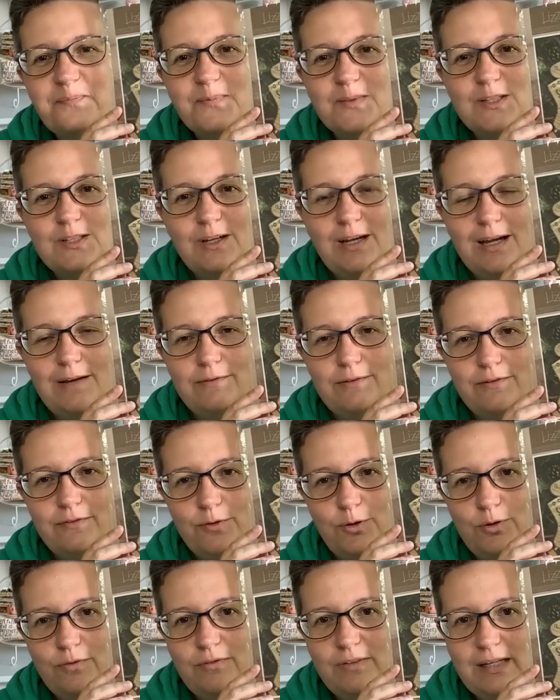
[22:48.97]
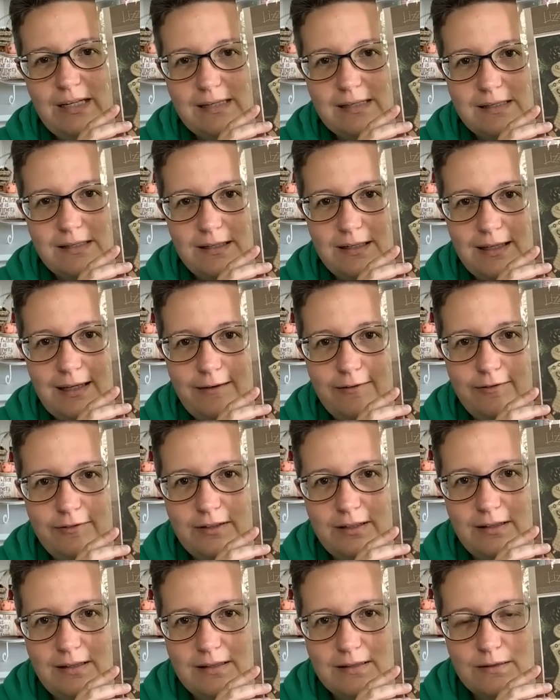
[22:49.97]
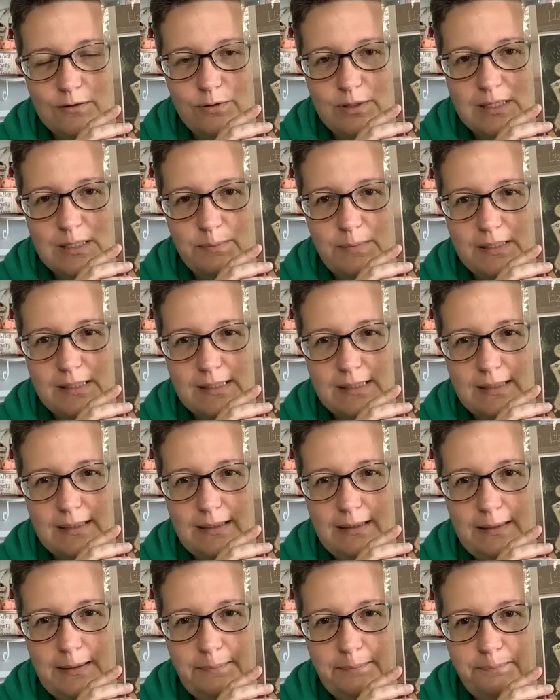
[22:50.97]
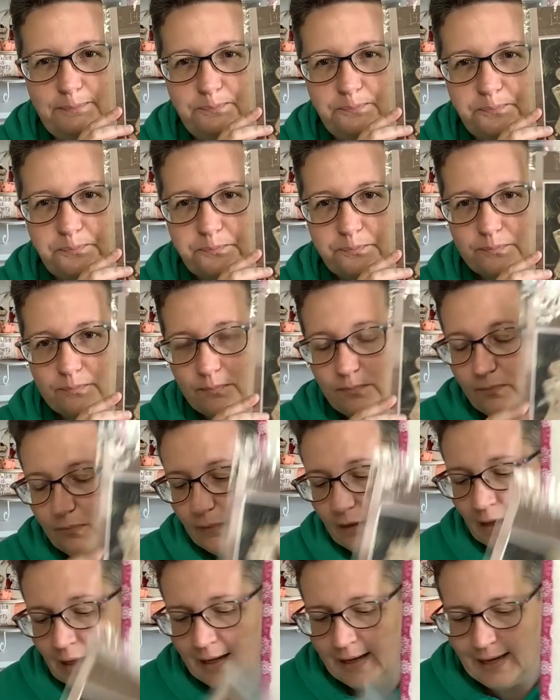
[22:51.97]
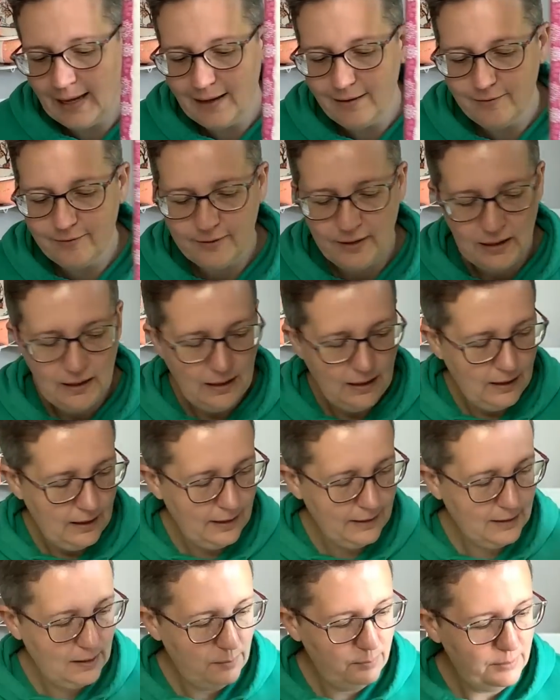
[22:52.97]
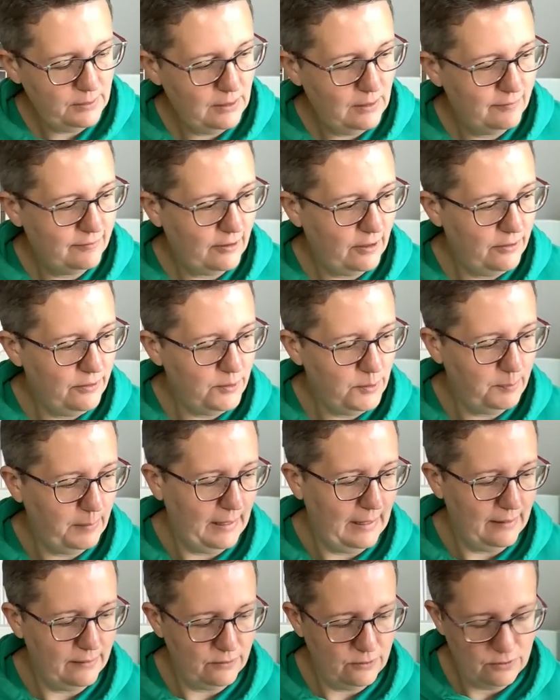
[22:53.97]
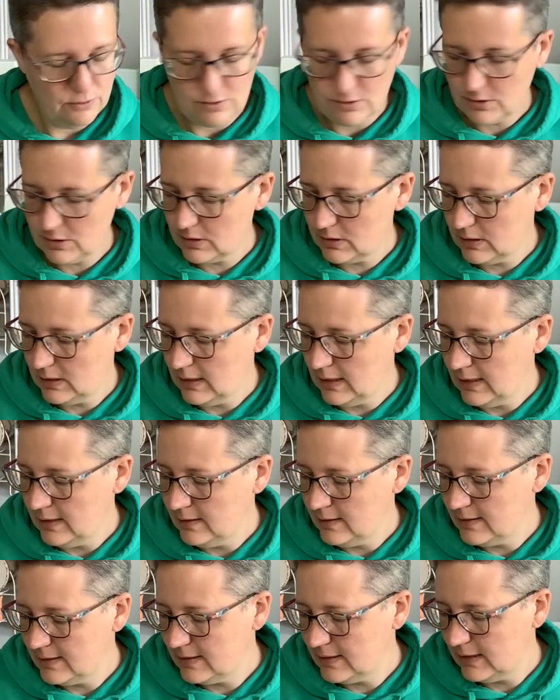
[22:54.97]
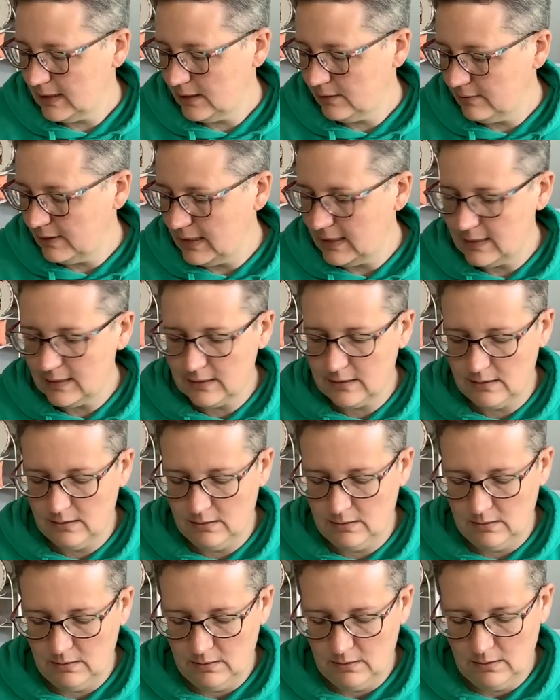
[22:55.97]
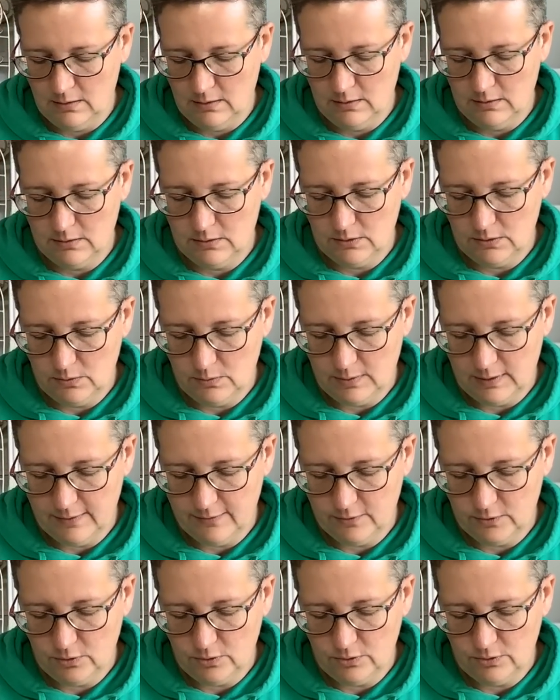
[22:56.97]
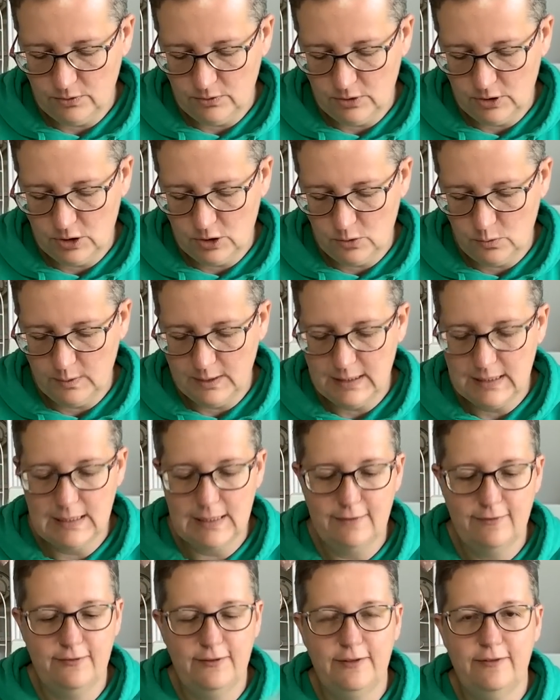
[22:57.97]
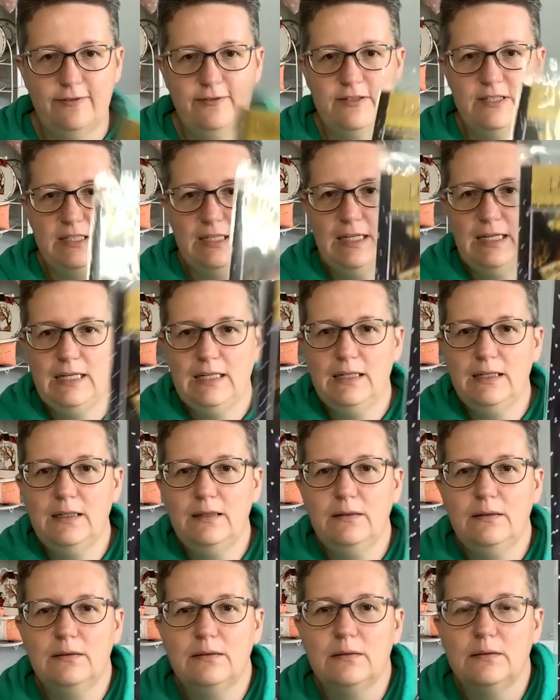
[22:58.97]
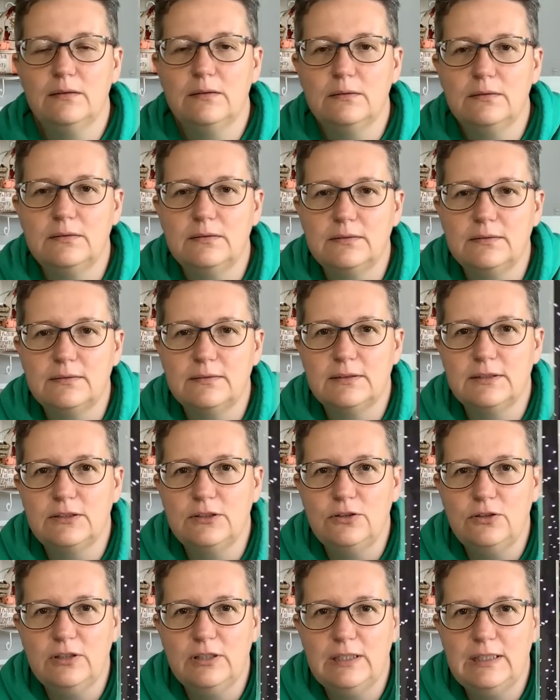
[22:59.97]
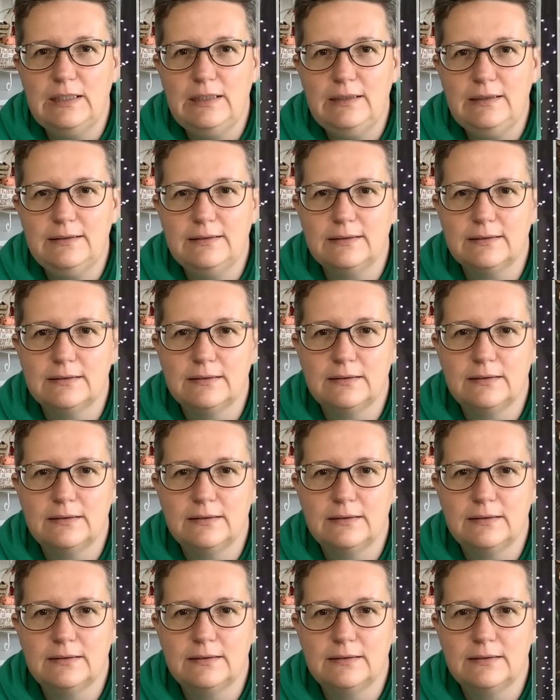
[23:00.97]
to have a few of these to gift this Christmas time. I have a couple of other patterns in this series. So I've got 2015 stockings,